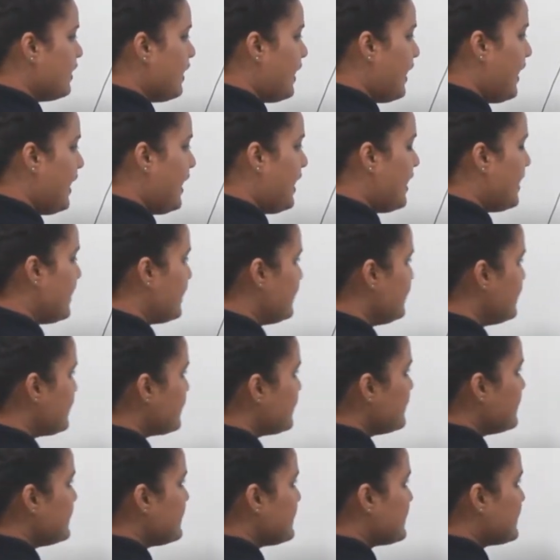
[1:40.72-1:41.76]

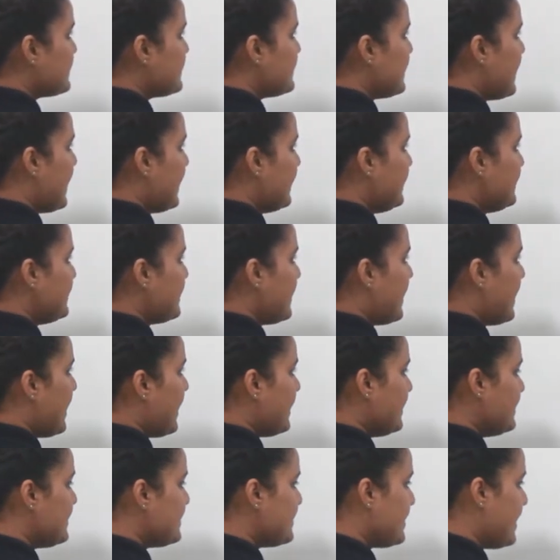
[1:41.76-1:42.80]
and slant
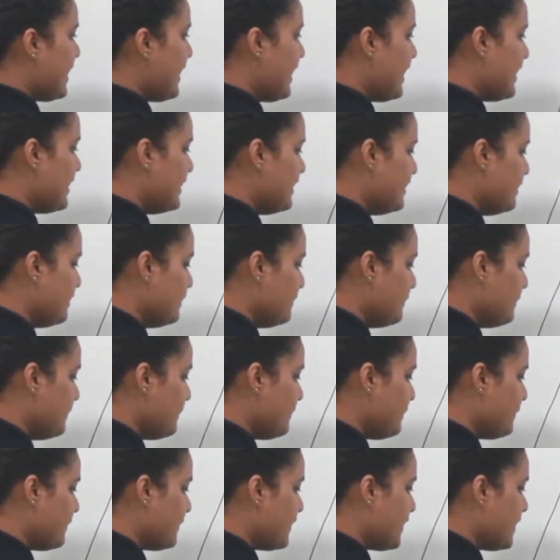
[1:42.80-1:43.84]
height l.
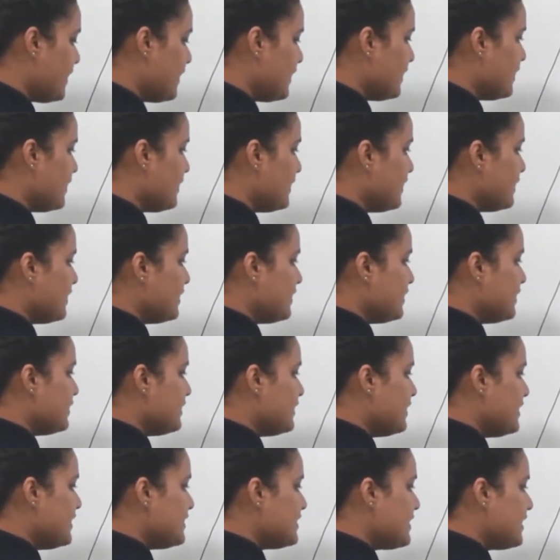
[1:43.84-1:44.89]

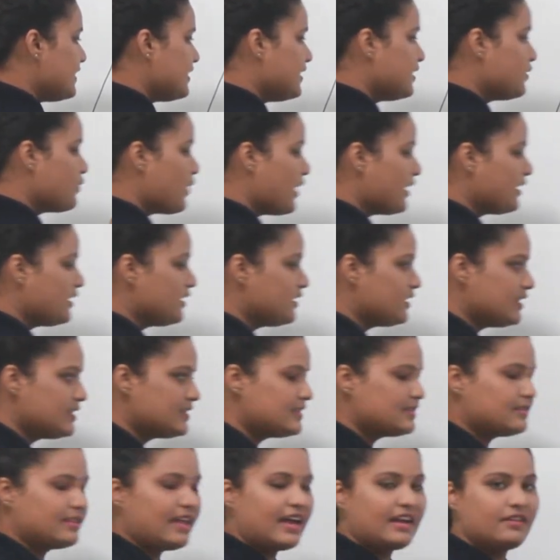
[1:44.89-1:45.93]
These are the quantities
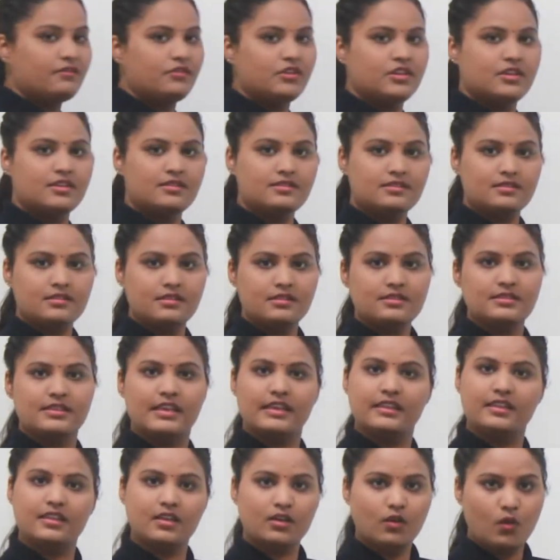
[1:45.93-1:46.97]
that we discuss
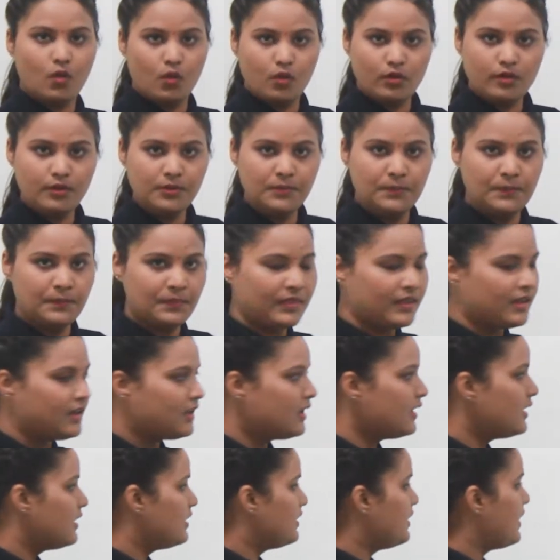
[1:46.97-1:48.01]
in the cone.
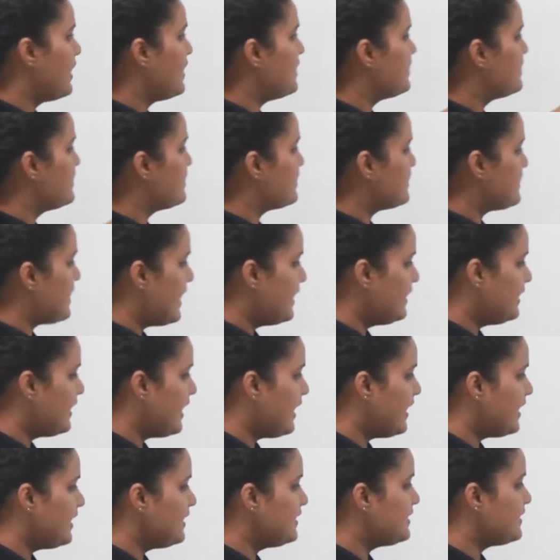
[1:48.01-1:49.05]
There is a slant
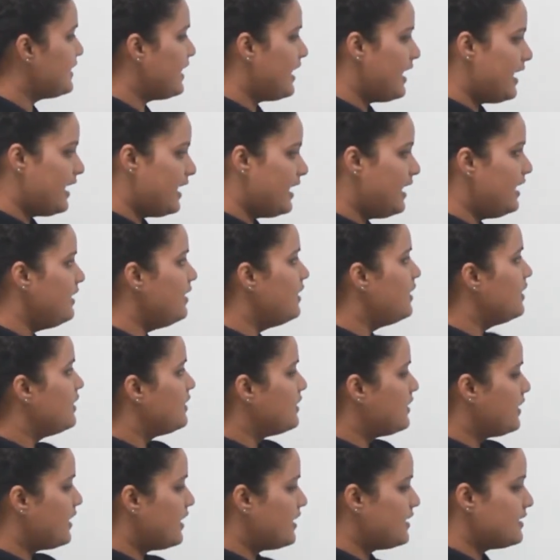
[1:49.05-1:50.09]
height l,
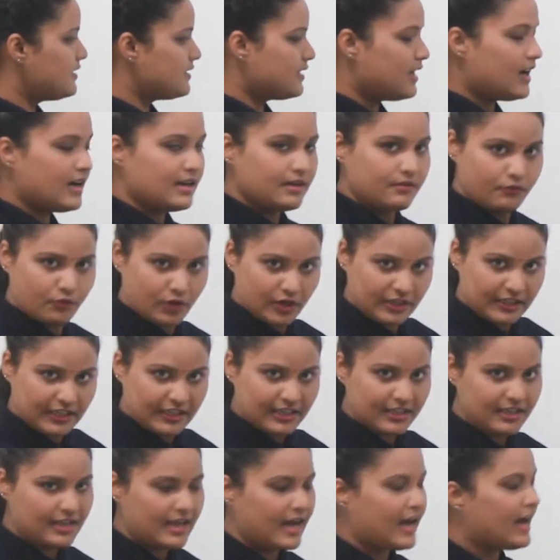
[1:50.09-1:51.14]
there is a
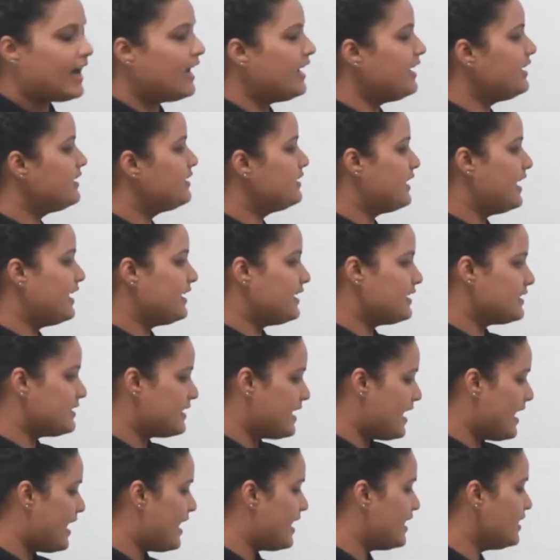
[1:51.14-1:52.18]
vertical height that is
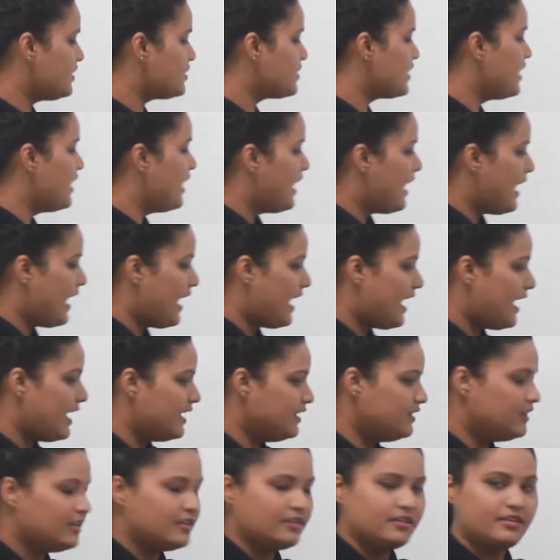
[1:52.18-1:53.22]
h,
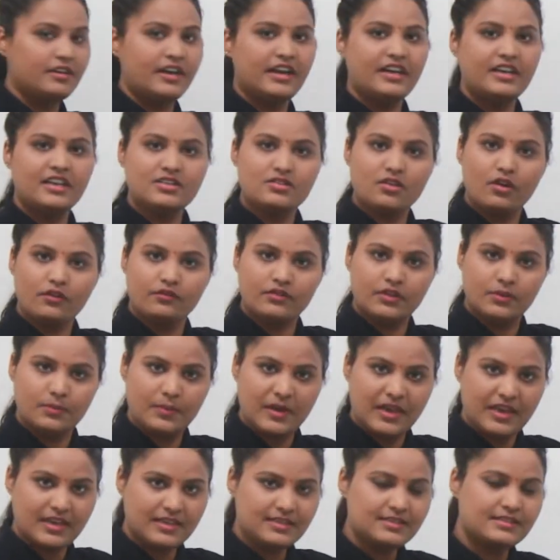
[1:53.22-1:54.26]
and radius of the
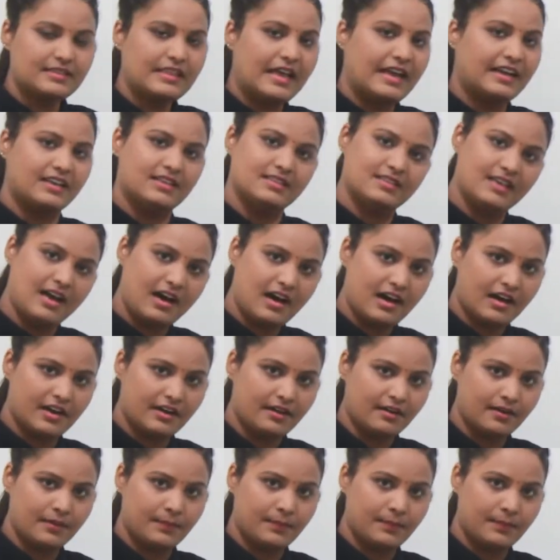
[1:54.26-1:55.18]
base that is r.